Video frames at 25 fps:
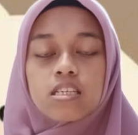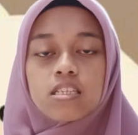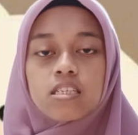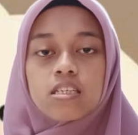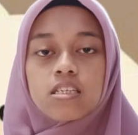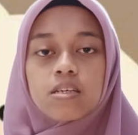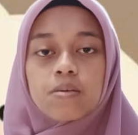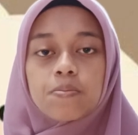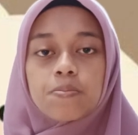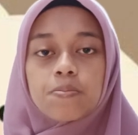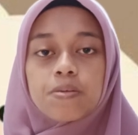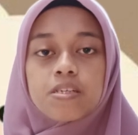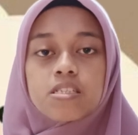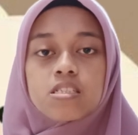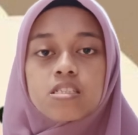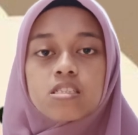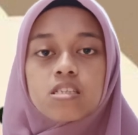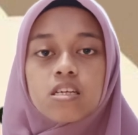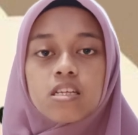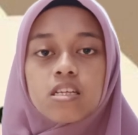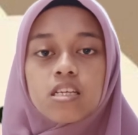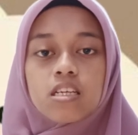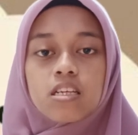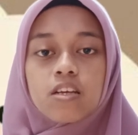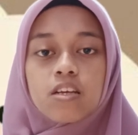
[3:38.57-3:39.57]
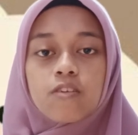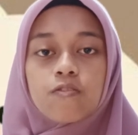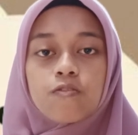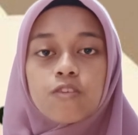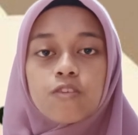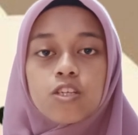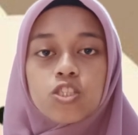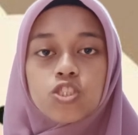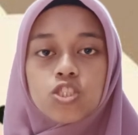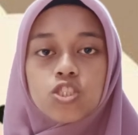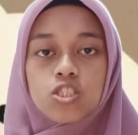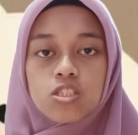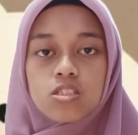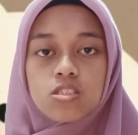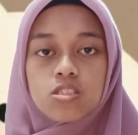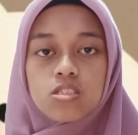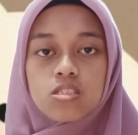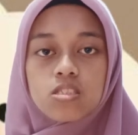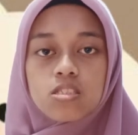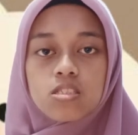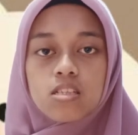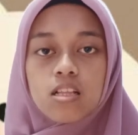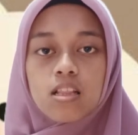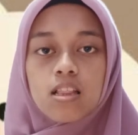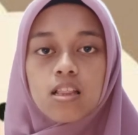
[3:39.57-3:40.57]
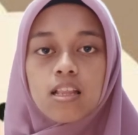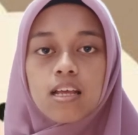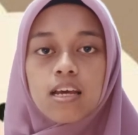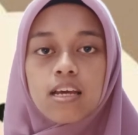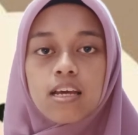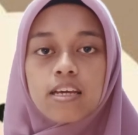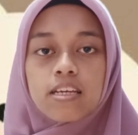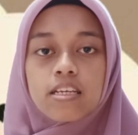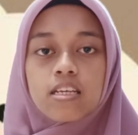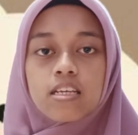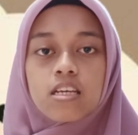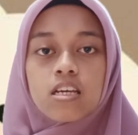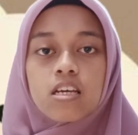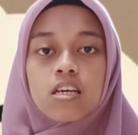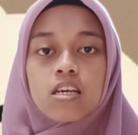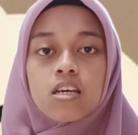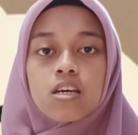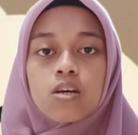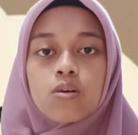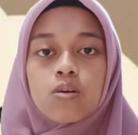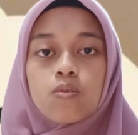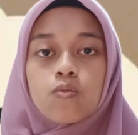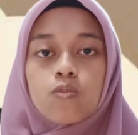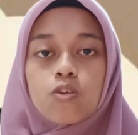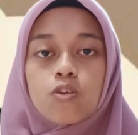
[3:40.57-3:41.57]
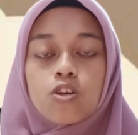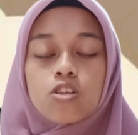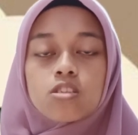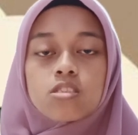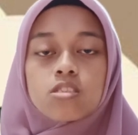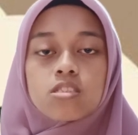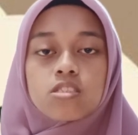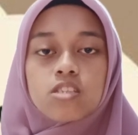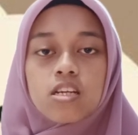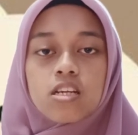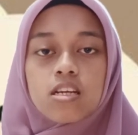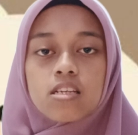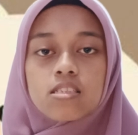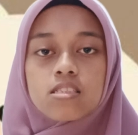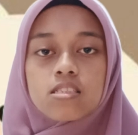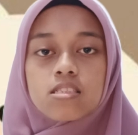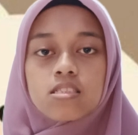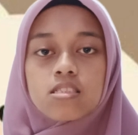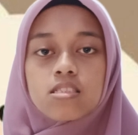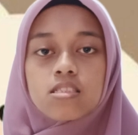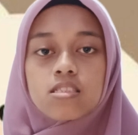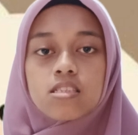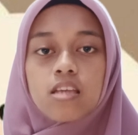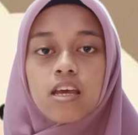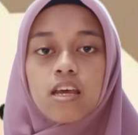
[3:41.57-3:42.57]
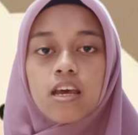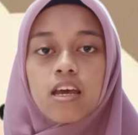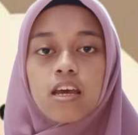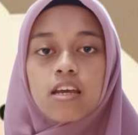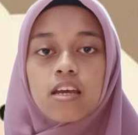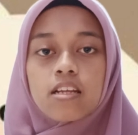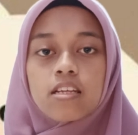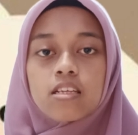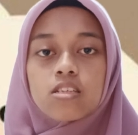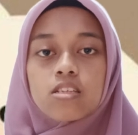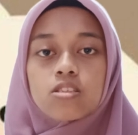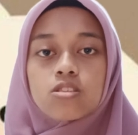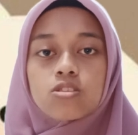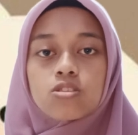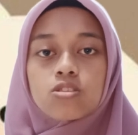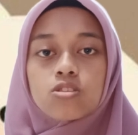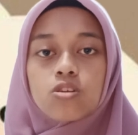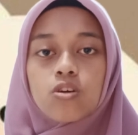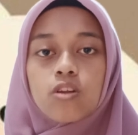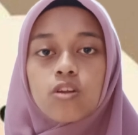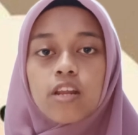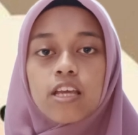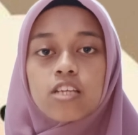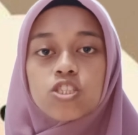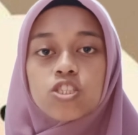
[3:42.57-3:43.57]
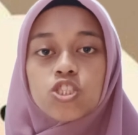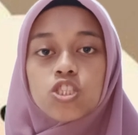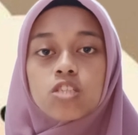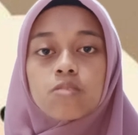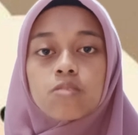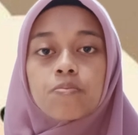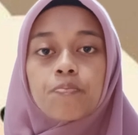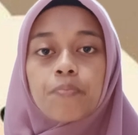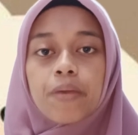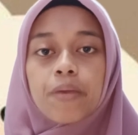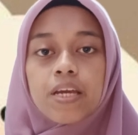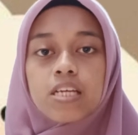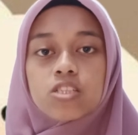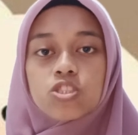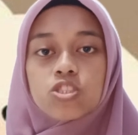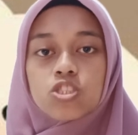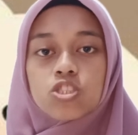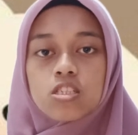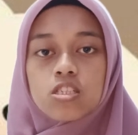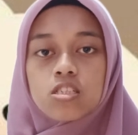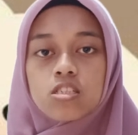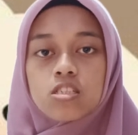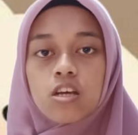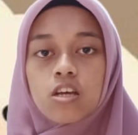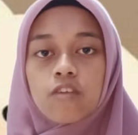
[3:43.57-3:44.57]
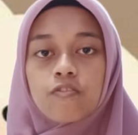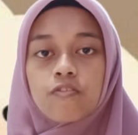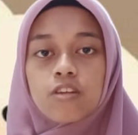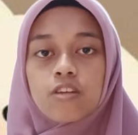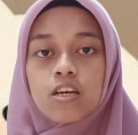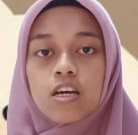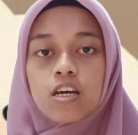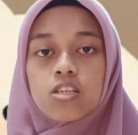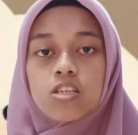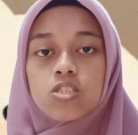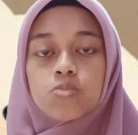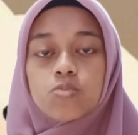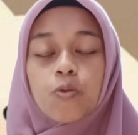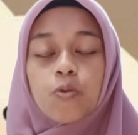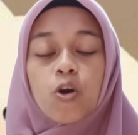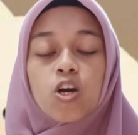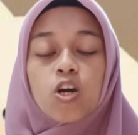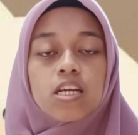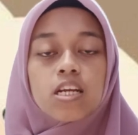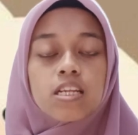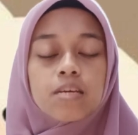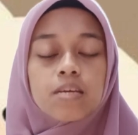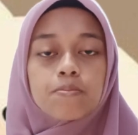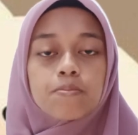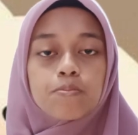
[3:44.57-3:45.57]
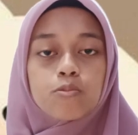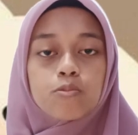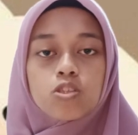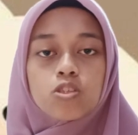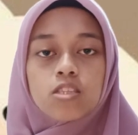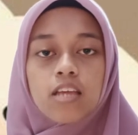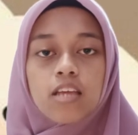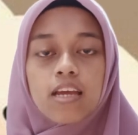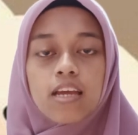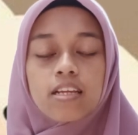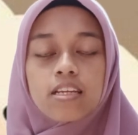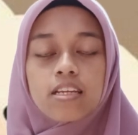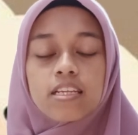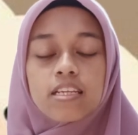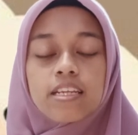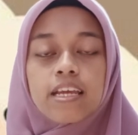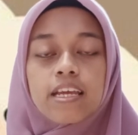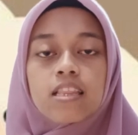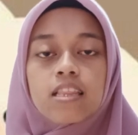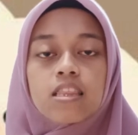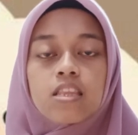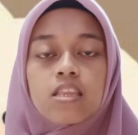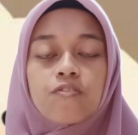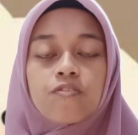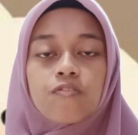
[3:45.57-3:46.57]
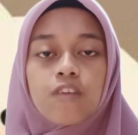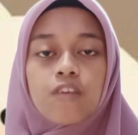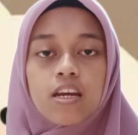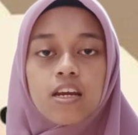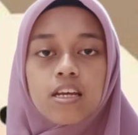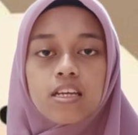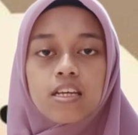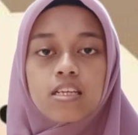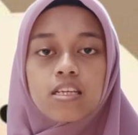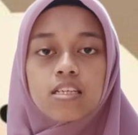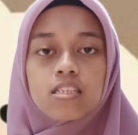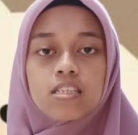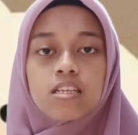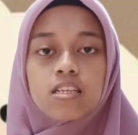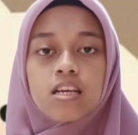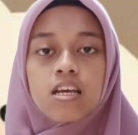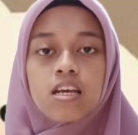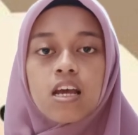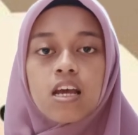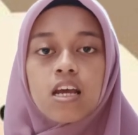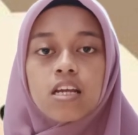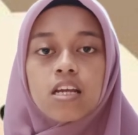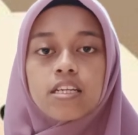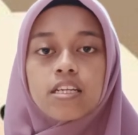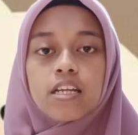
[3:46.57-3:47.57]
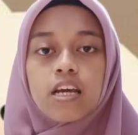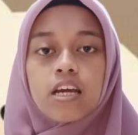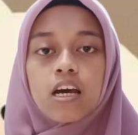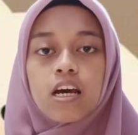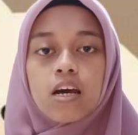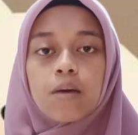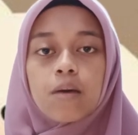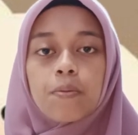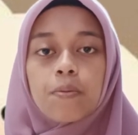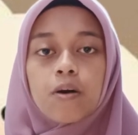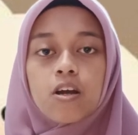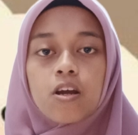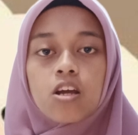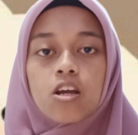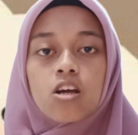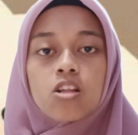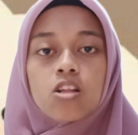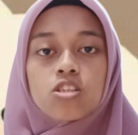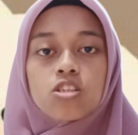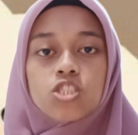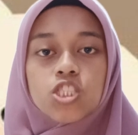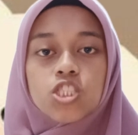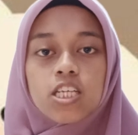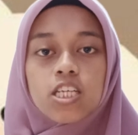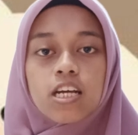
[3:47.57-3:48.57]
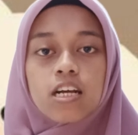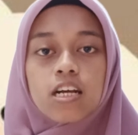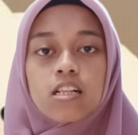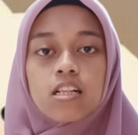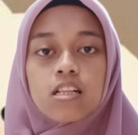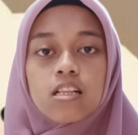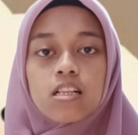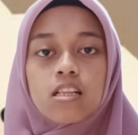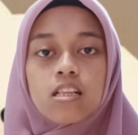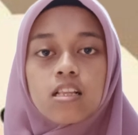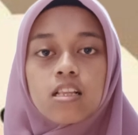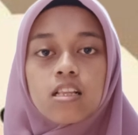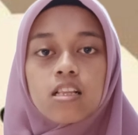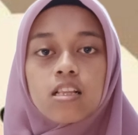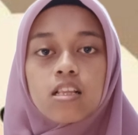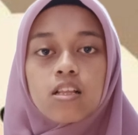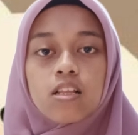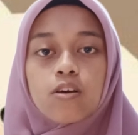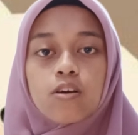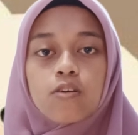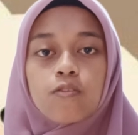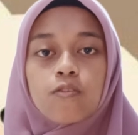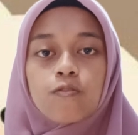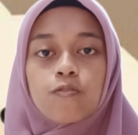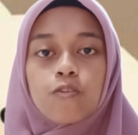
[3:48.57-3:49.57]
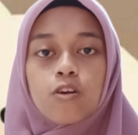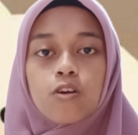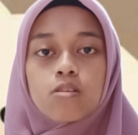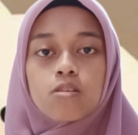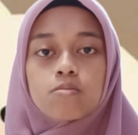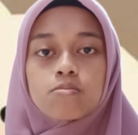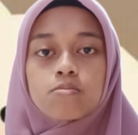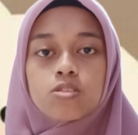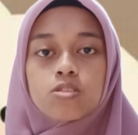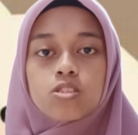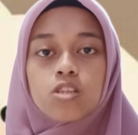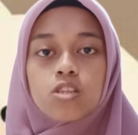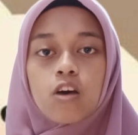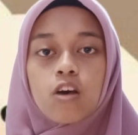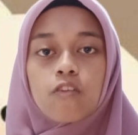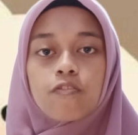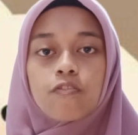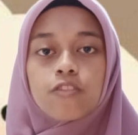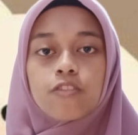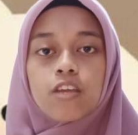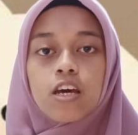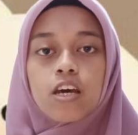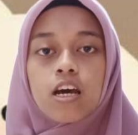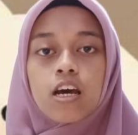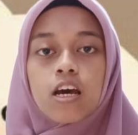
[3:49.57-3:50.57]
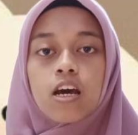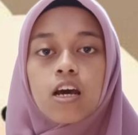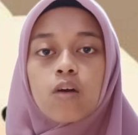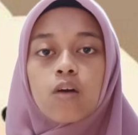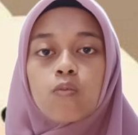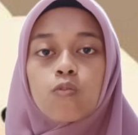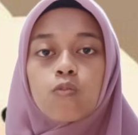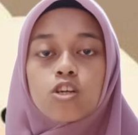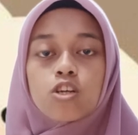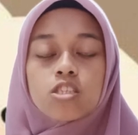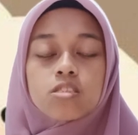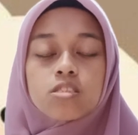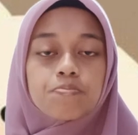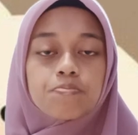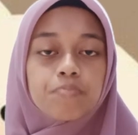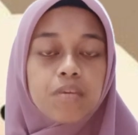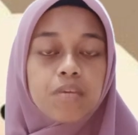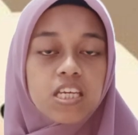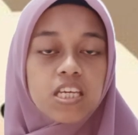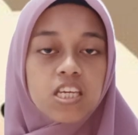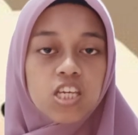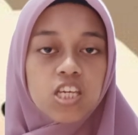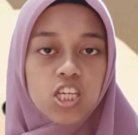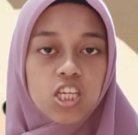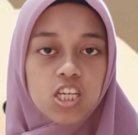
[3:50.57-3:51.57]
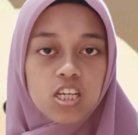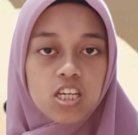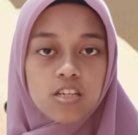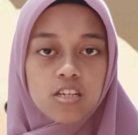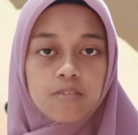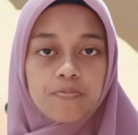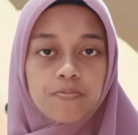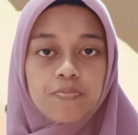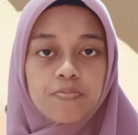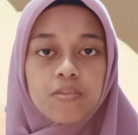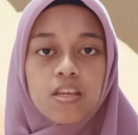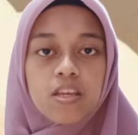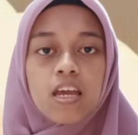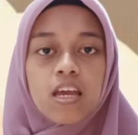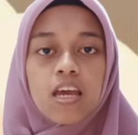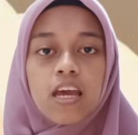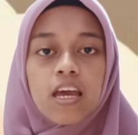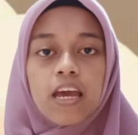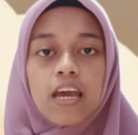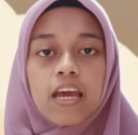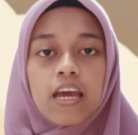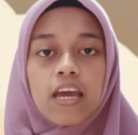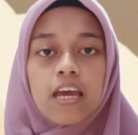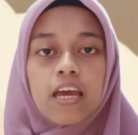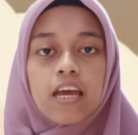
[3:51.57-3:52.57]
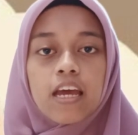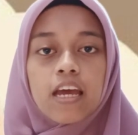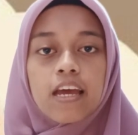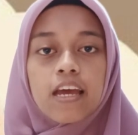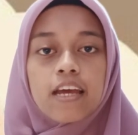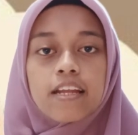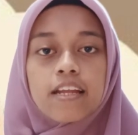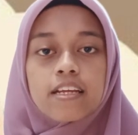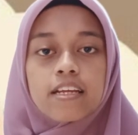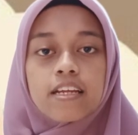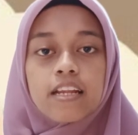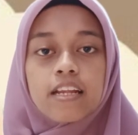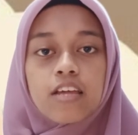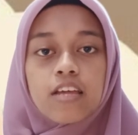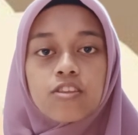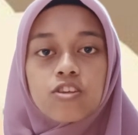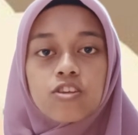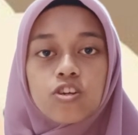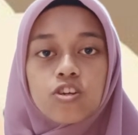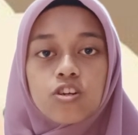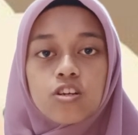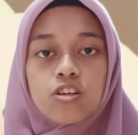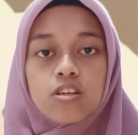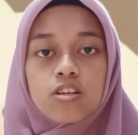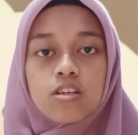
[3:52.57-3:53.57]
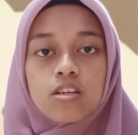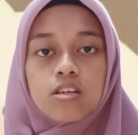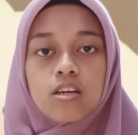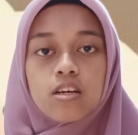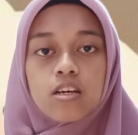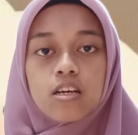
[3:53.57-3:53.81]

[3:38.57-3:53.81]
the prosodic features like word stress and intonation pattern of the spoken input and identifying the phonological forms of the word being heard. And another